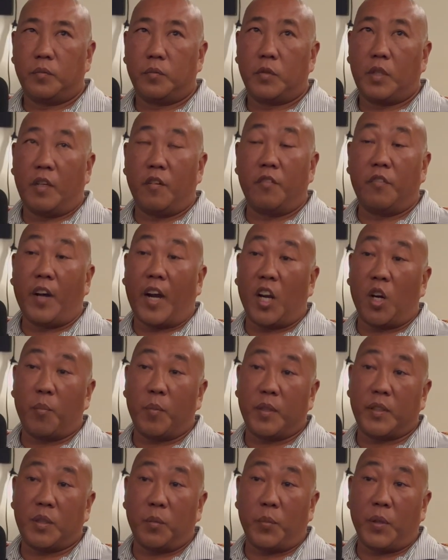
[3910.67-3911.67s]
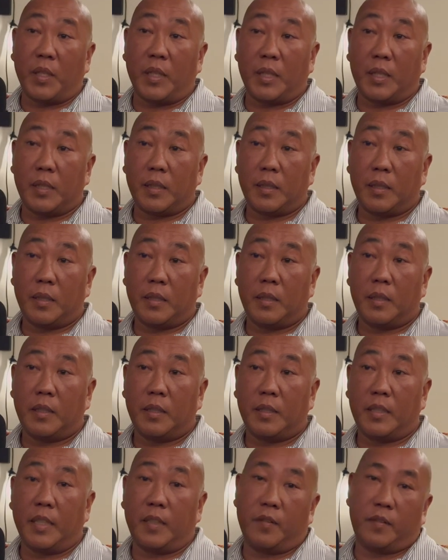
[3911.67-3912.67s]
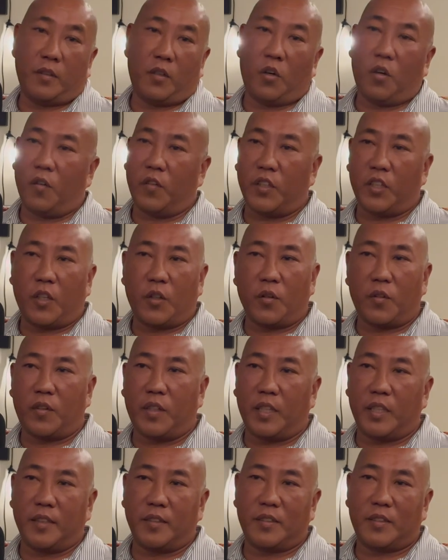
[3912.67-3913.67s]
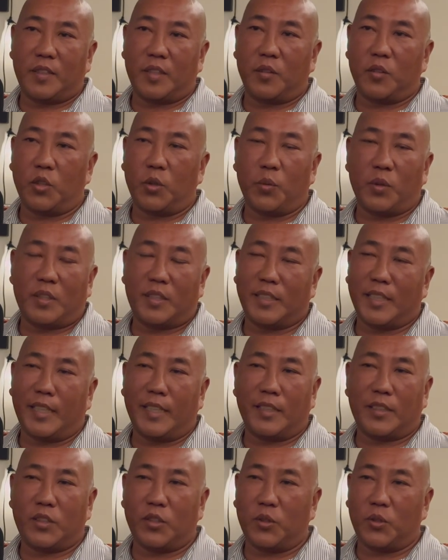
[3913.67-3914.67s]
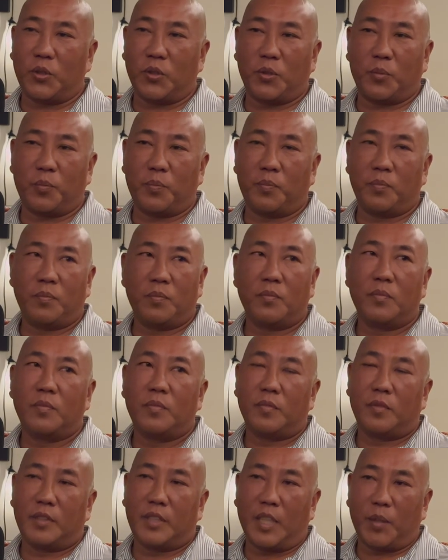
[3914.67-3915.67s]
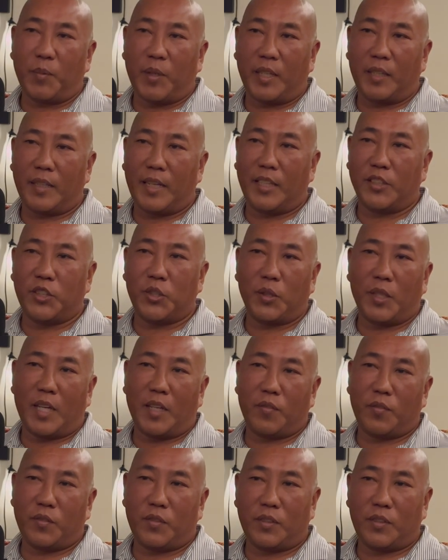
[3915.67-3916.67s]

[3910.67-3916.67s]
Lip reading: environment to be in than all the other things that you would say to your teammate as you left.